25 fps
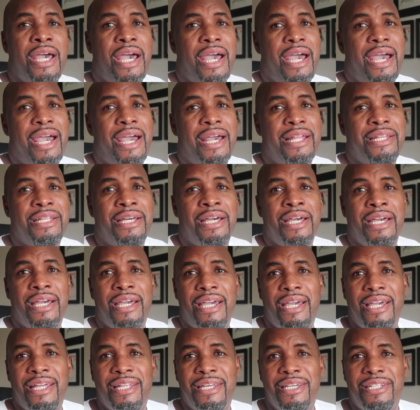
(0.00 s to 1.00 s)
And
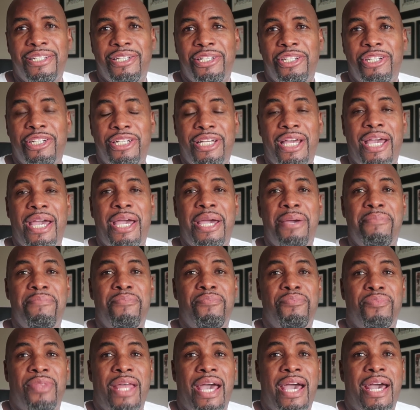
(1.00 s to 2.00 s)
it is a
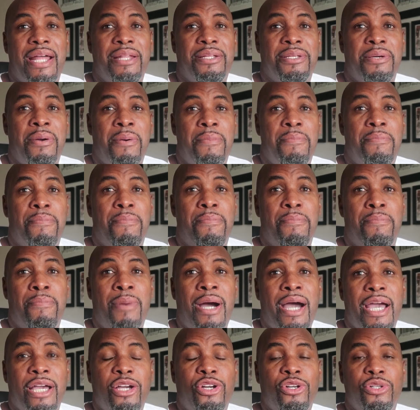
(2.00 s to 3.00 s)
shame that
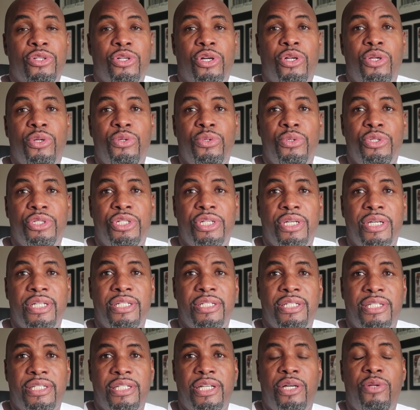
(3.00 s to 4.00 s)
my
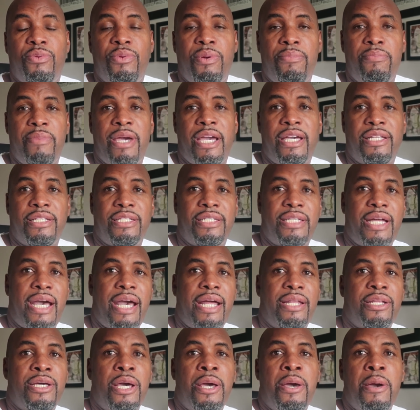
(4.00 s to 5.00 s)
conclusion still remains
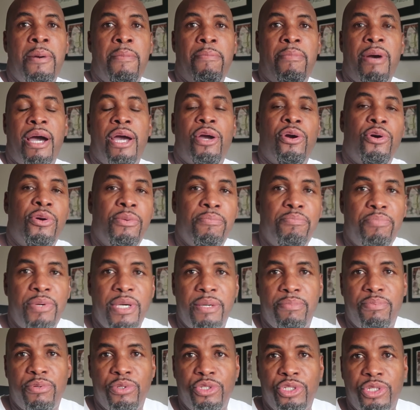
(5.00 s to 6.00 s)
that my own
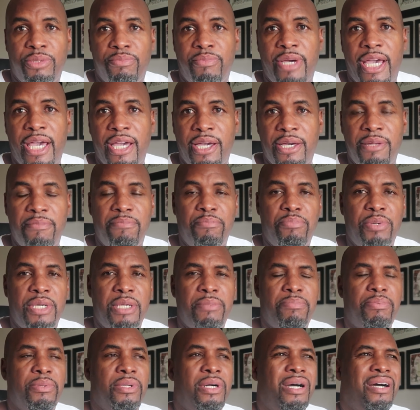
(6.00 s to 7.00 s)
people, Jamaican
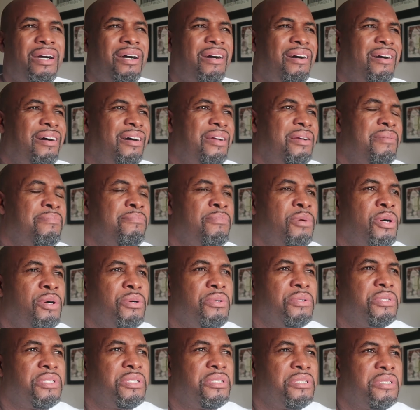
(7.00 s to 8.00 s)
people, are the
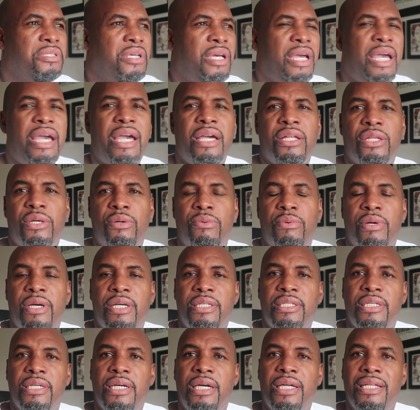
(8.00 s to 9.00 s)
most
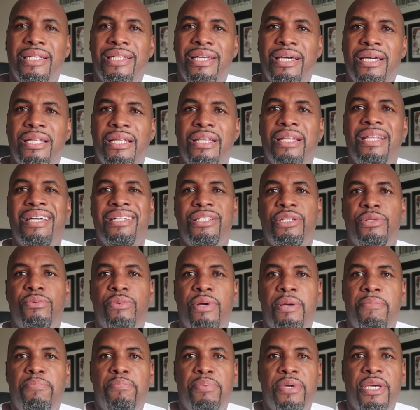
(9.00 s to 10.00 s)
ignorant and
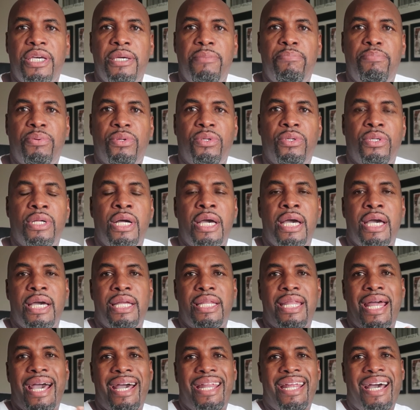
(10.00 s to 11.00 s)
illiterate people
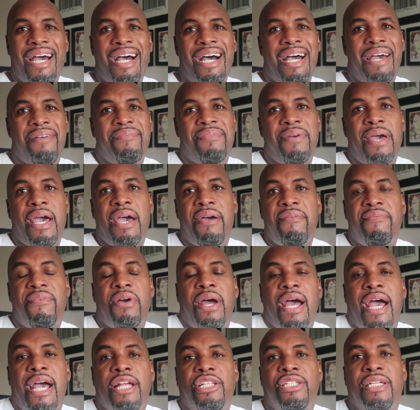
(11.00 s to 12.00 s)
that I've ever
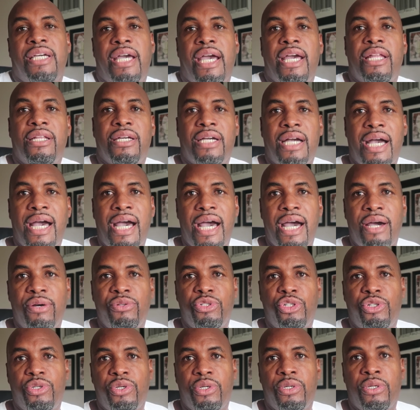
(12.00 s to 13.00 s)
had to
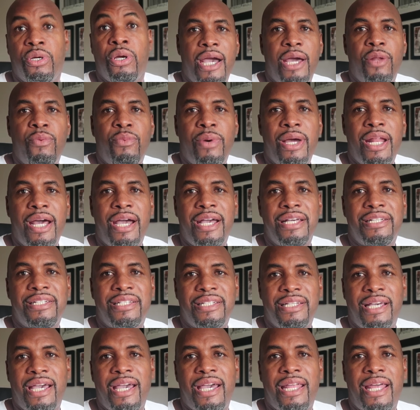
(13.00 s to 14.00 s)
encounter. And when I
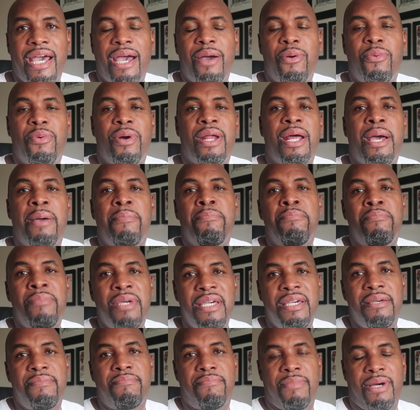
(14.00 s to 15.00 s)
say that, what I
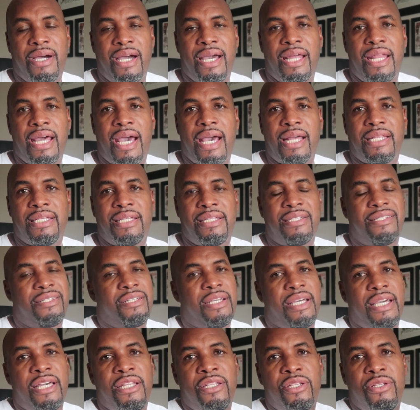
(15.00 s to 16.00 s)
mean by that is
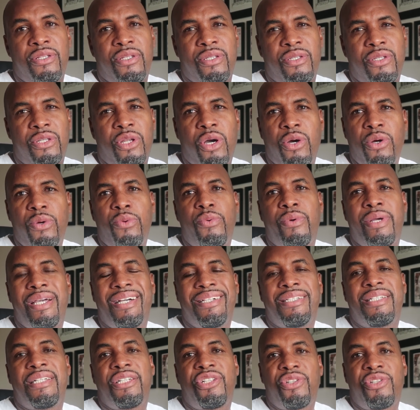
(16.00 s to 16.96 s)
in no real